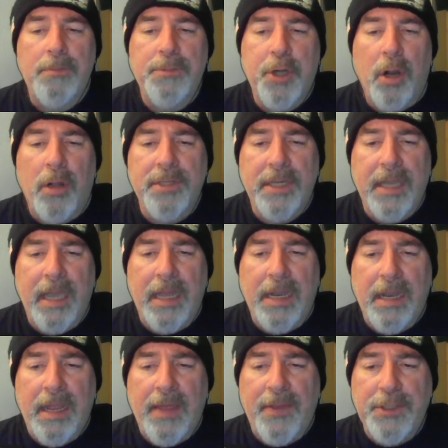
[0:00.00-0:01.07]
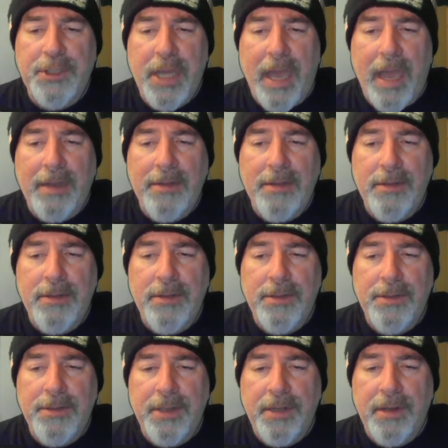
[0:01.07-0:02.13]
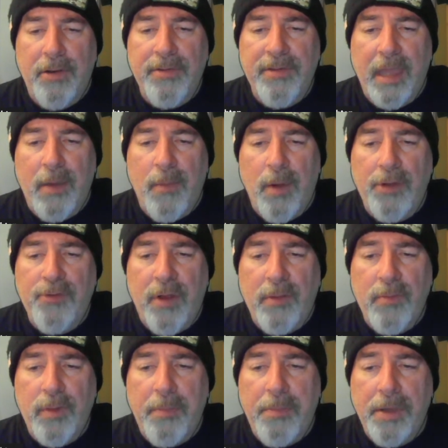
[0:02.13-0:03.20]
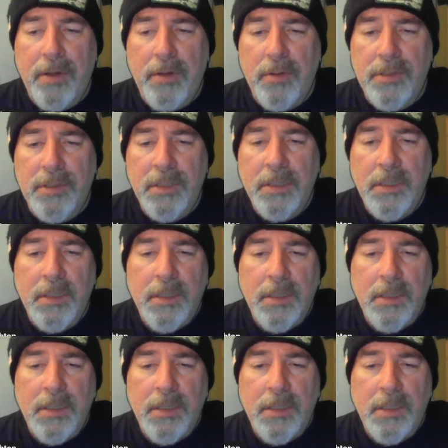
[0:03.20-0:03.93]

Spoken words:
Charles, again, in the chat, didn't understand why he traded with the Bills.